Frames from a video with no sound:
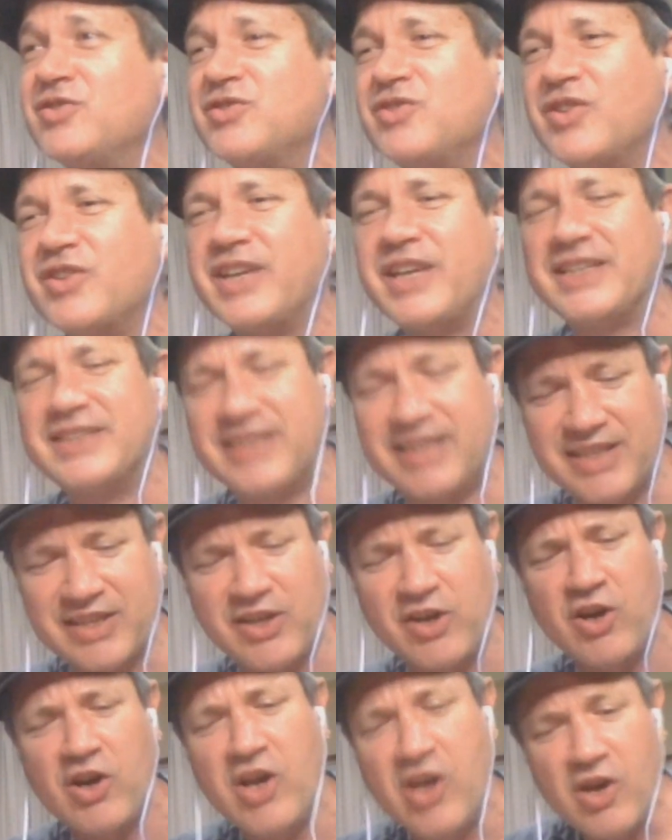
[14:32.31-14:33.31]
It's not Cassie
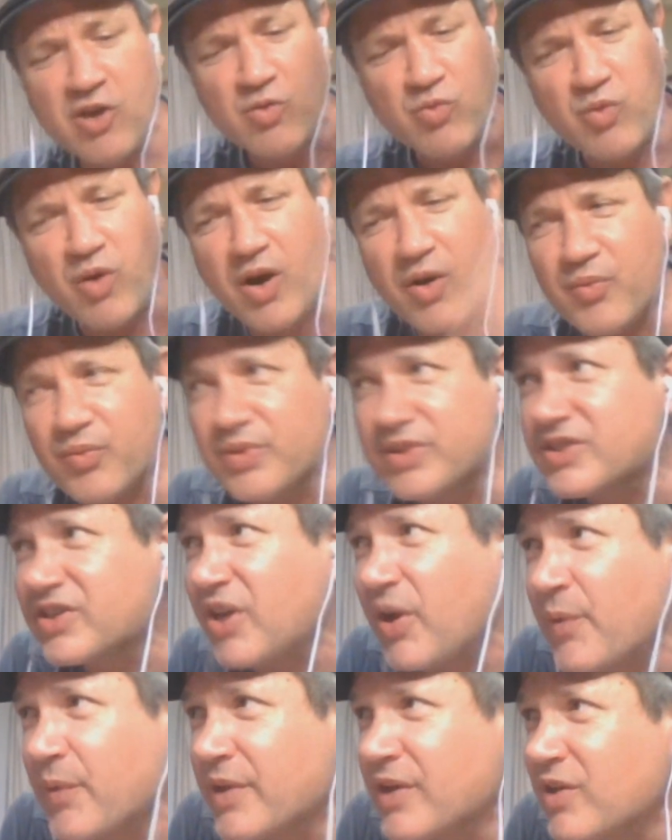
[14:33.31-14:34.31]
and Cole. What was
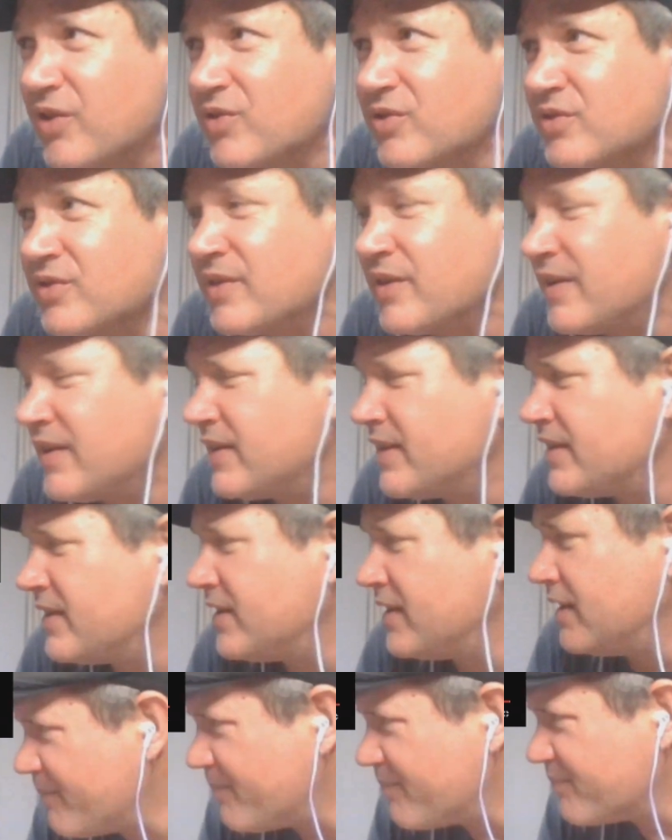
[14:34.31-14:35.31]
going on
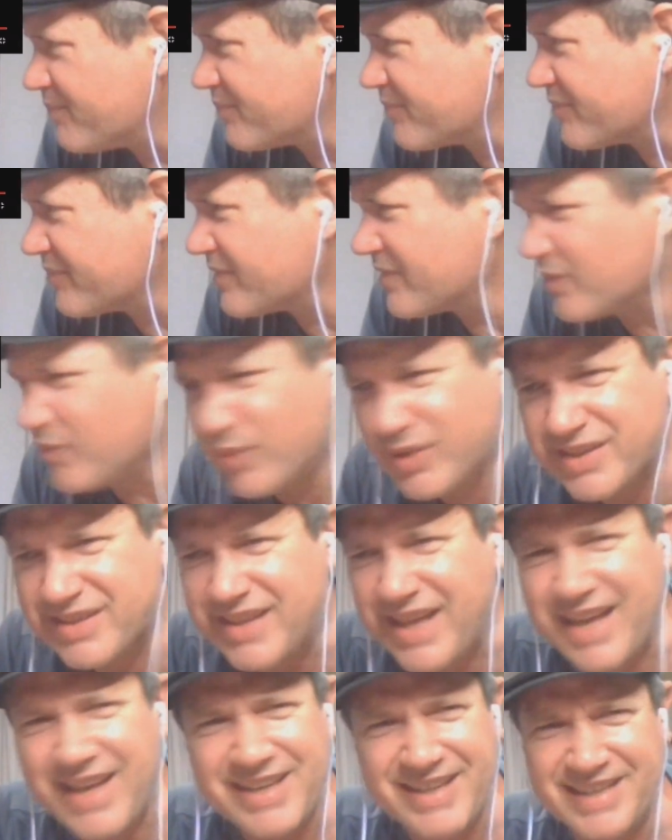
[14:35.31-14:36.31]

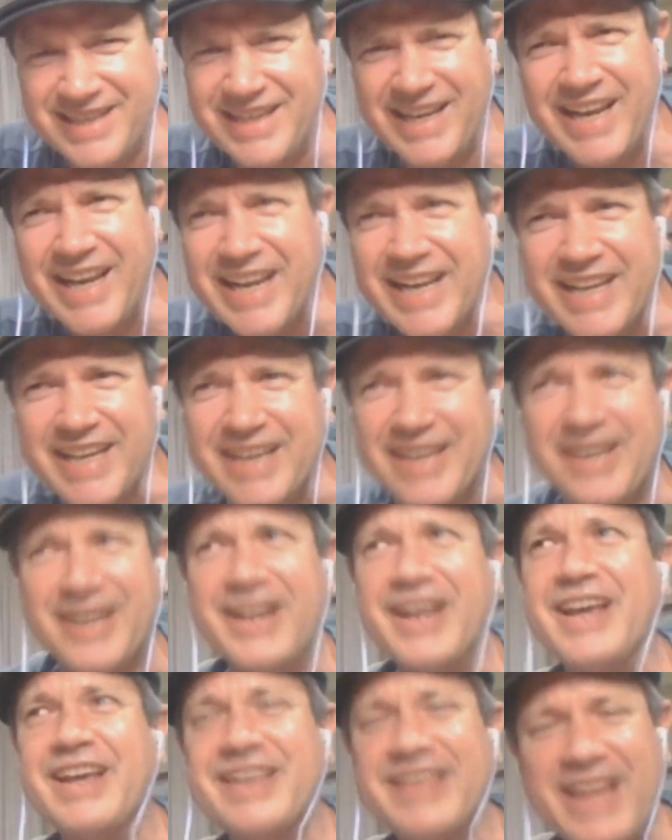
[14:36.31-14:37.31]
with that
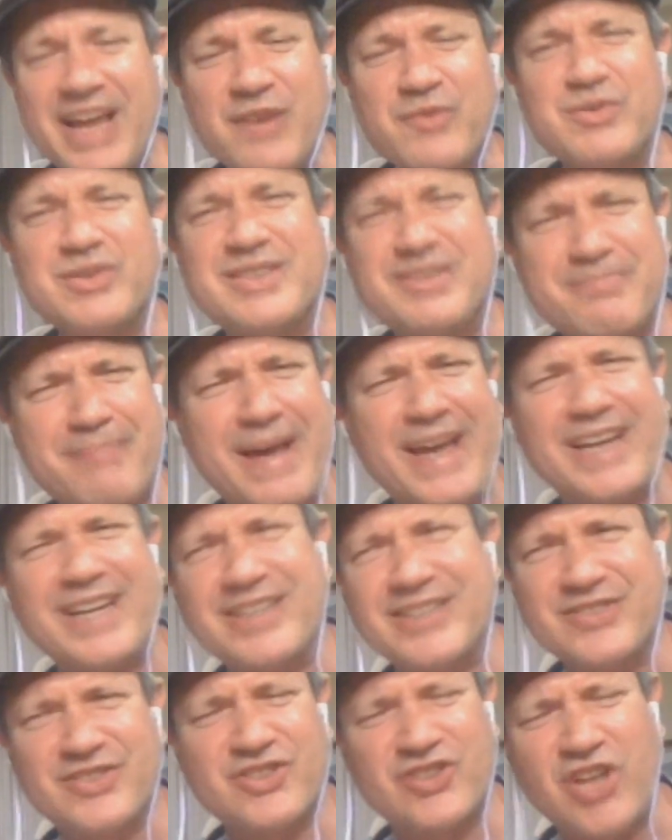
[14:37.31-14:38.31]
Lillian? That was
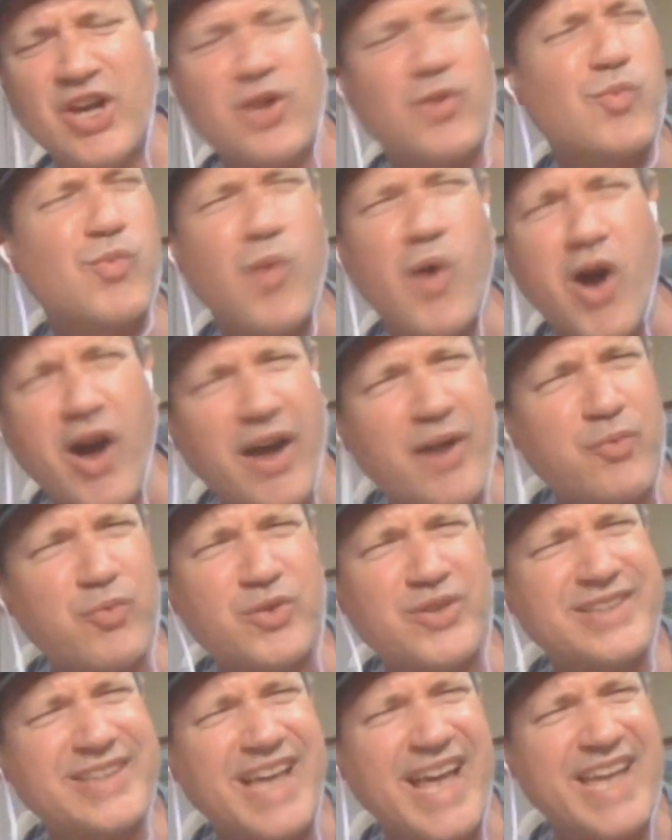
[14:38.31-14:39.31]
Madeline Stowe. Why
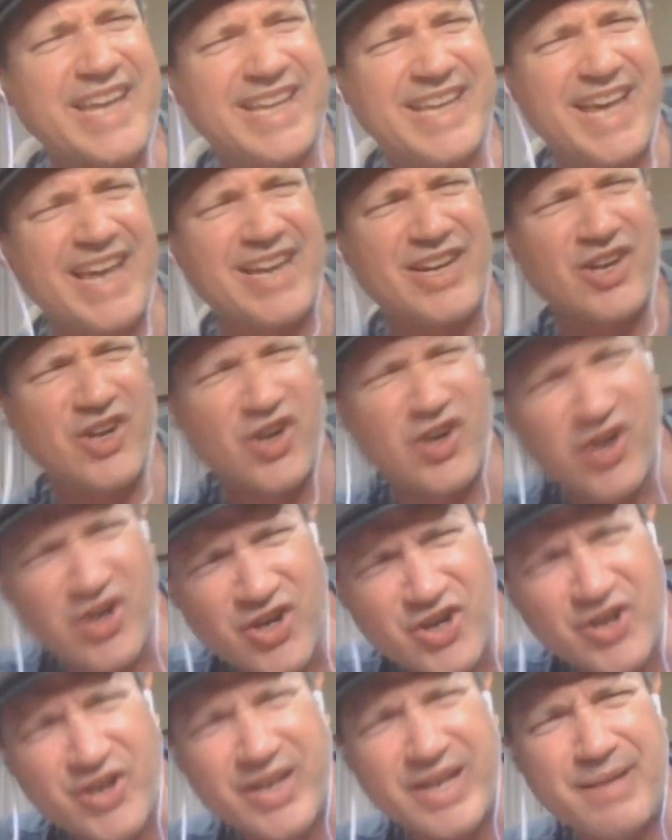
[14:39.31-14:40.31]
would they get
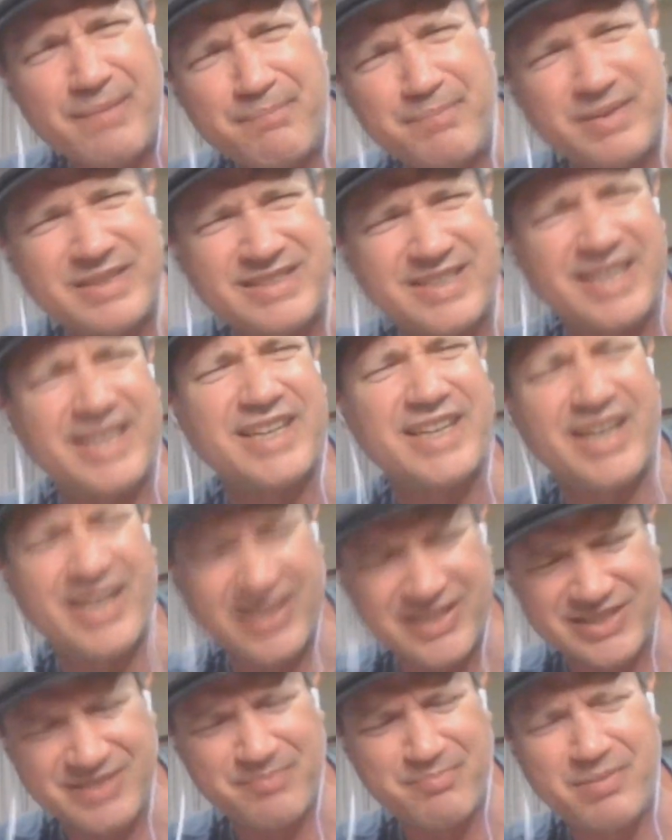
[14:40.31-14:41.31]
her in
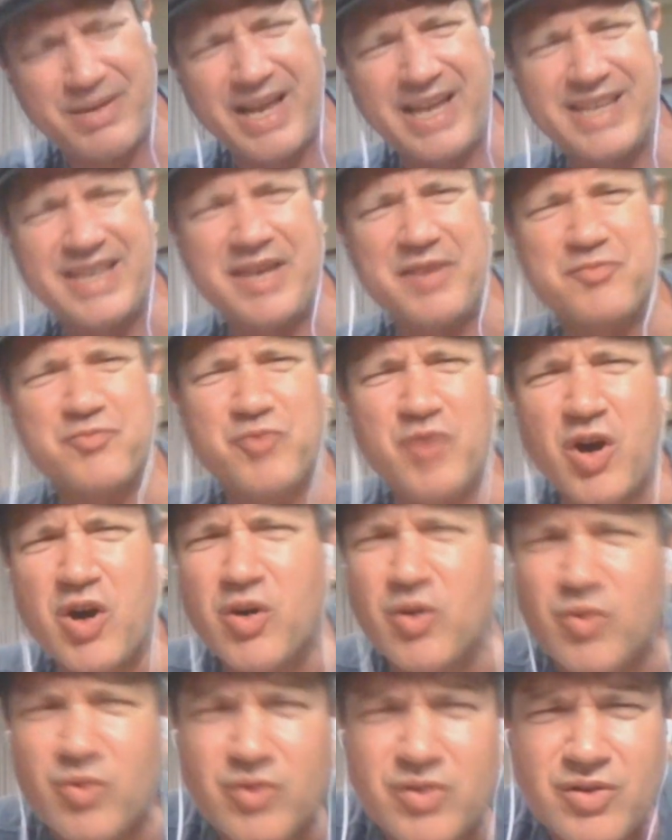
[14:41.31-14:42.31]
particular to play that
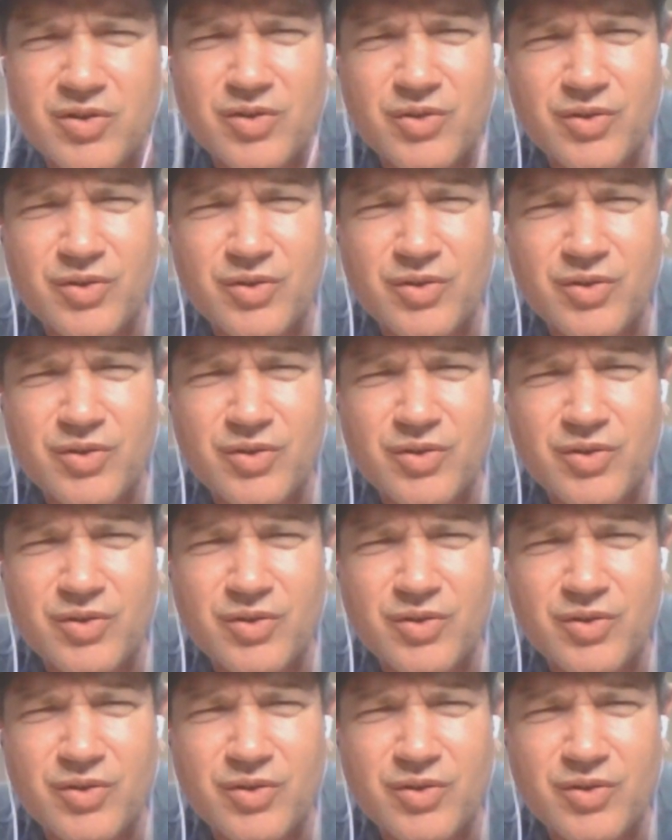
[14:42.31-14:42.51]
role?